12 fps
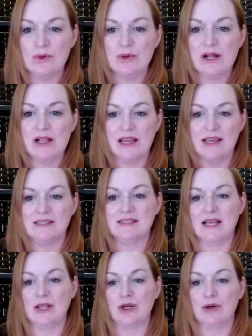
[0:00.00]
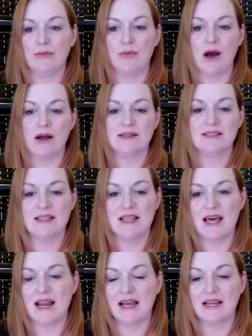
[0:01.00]
clay cellar box
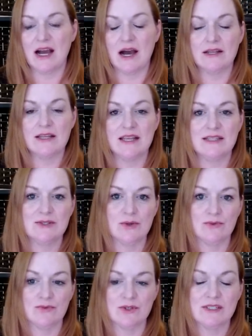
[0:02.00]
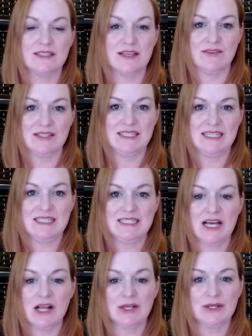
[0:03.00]
that I got and sold for $17.
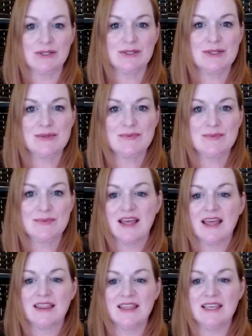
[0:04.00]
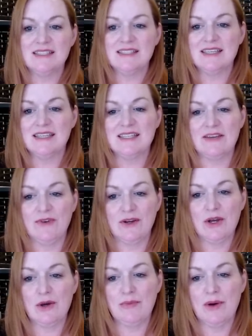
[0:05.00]
This is a
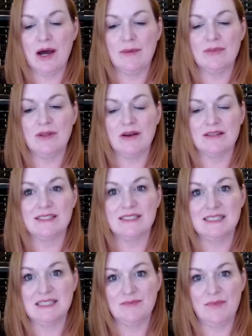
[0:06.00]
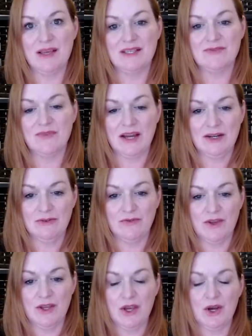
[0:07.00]
Funko Pop Lost in Space vinyl
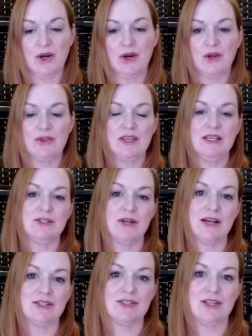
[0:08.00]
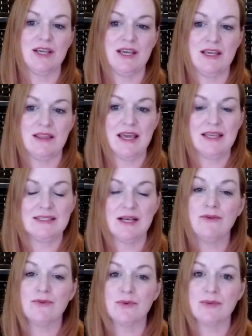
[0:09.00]
figure. These are actually, they
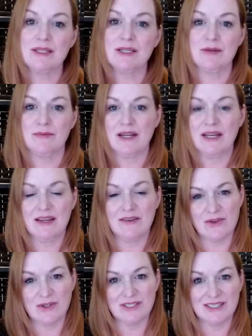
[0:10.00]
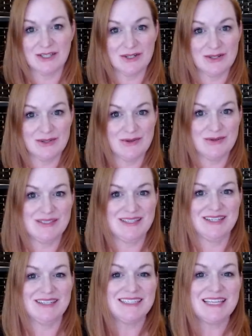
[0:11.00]
sell for really good money if they're still new
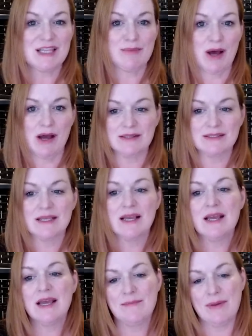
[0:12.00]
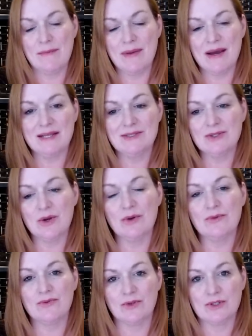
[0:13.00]
sealed in the box, but mine
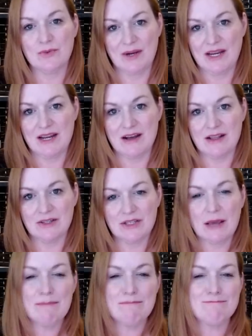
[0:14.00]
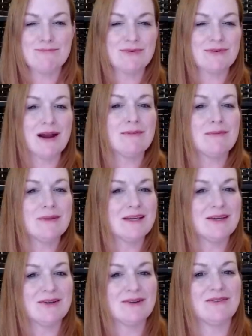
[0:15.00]
sold for $20. I probably
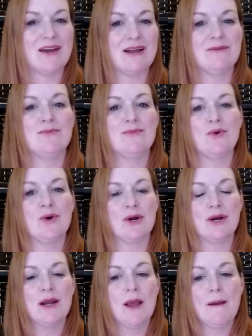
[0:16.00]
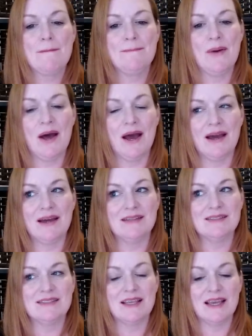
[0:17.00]
could have gotten more,
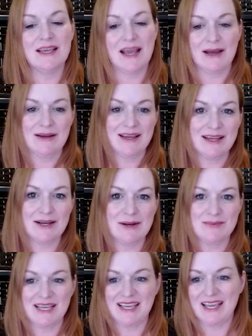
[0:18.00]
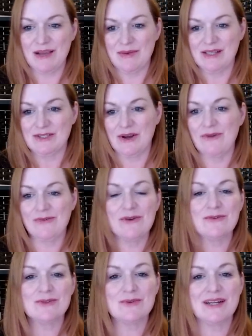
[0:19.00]
but eh, yeah, I ended up taking a best offer
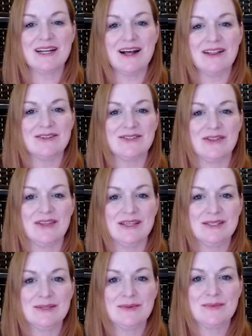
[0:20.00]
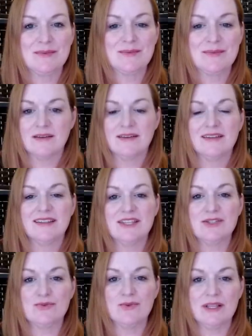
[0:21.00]
of $20 on this.
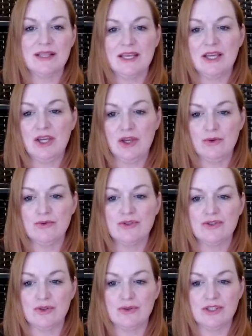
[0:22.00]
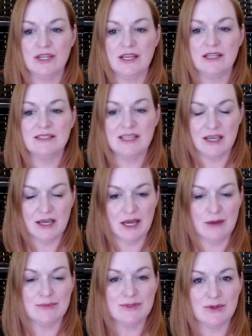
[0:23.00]
This really cute sushi
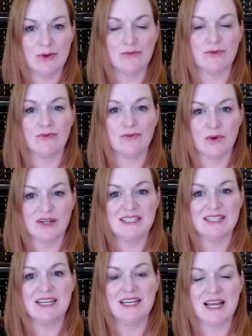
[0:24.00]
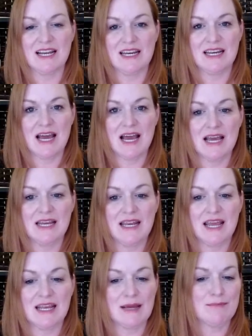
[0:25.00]
teacup sold for $14.99,
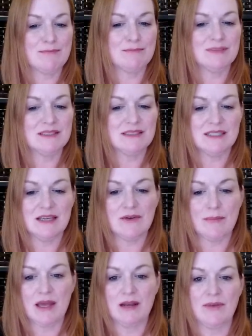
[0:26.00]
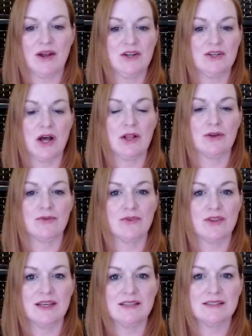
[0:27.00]
and I believe I paid about a dollar for
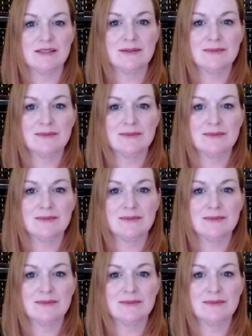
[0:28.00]
this.